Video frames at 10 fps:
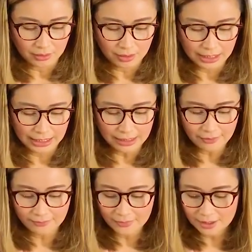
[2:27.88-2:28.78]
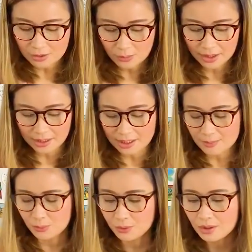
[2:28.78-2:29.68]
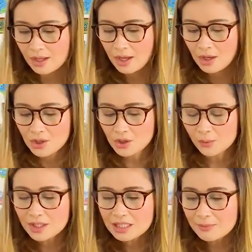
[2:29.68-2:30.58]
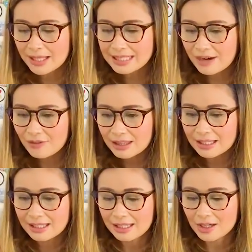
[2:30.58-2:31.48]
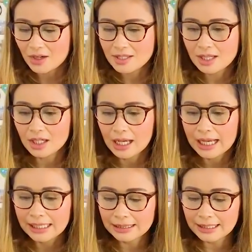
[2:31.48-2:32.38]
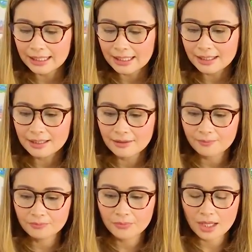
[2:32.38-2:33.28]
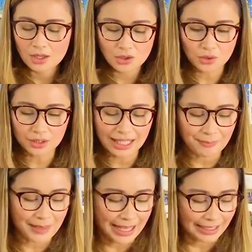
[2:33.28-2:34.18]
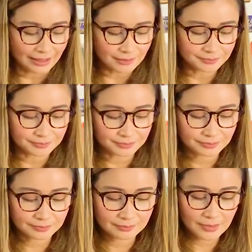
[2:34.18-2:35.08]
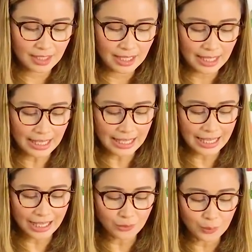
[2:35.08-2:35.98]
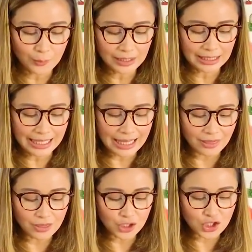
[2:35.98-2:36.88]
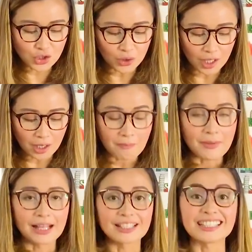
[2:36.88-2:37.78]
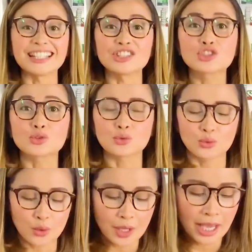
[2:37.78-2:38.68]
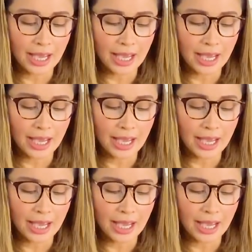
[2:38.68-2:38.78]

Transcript: Okay. Just 1 teaspoon. So, we'll just mix everything here sa ating saute pan. And we will let the sugar melt into